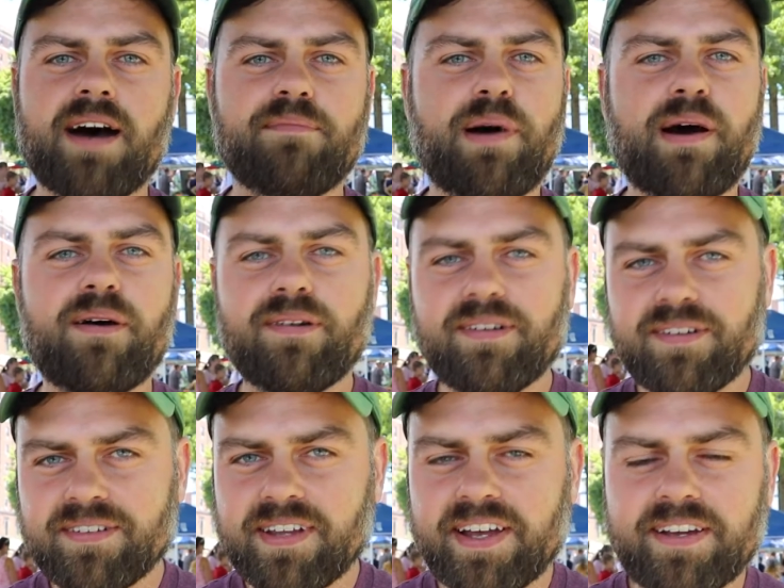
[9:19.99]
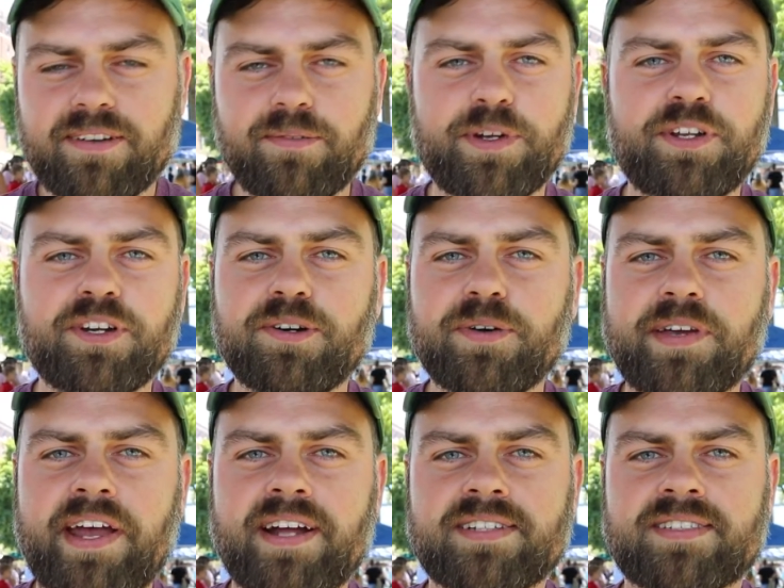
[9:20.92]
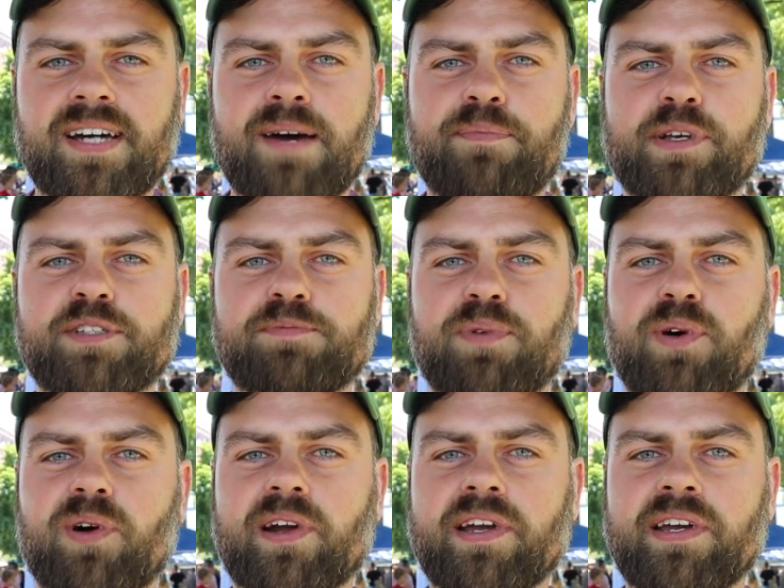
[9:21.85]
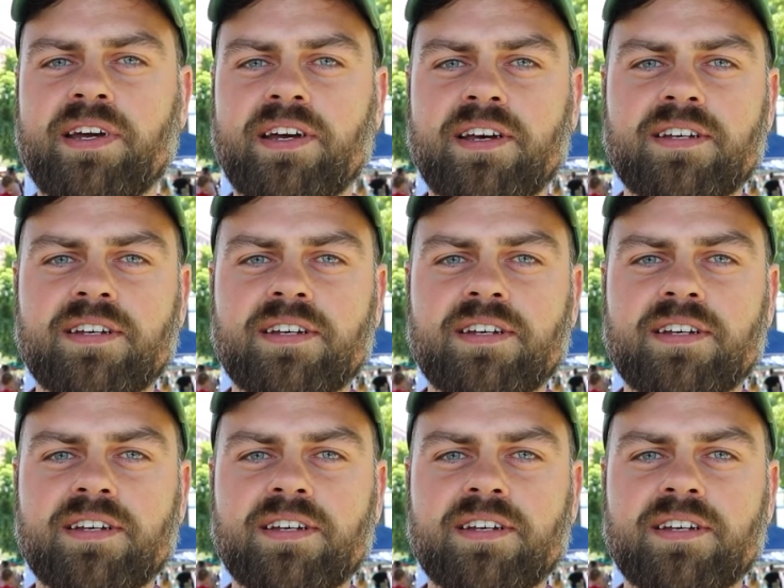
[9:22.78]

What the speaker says: but like we do, we can't stop exploring.